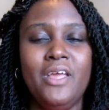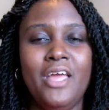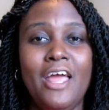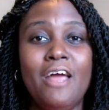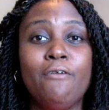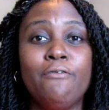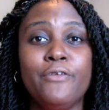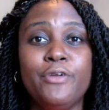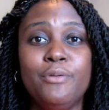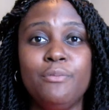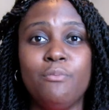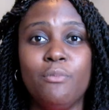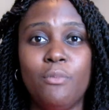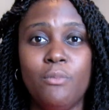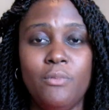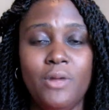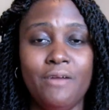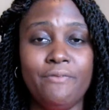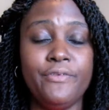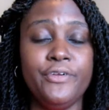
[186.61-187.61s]

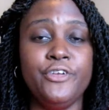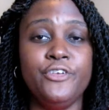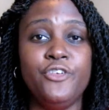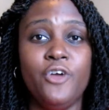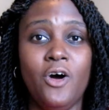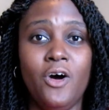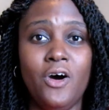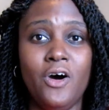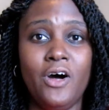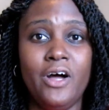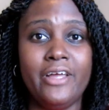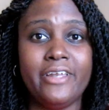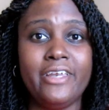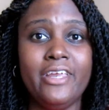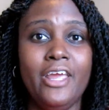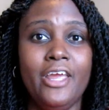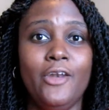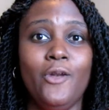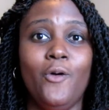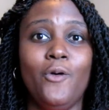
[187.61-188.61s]
every dawn
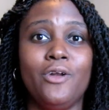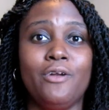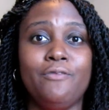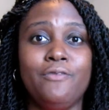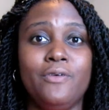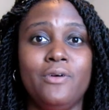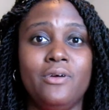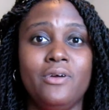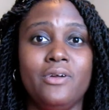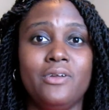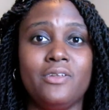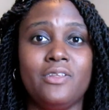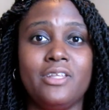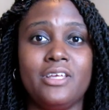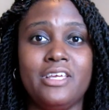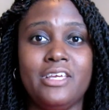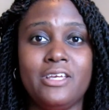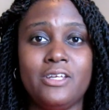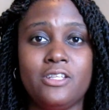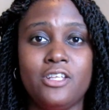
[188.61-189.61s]
in order for
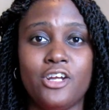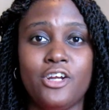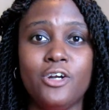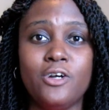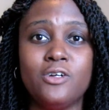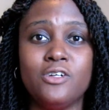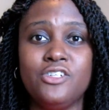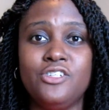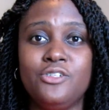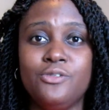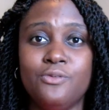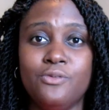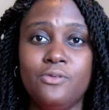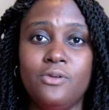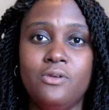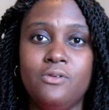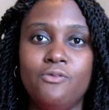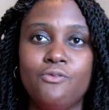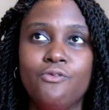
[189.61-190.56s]
the curse to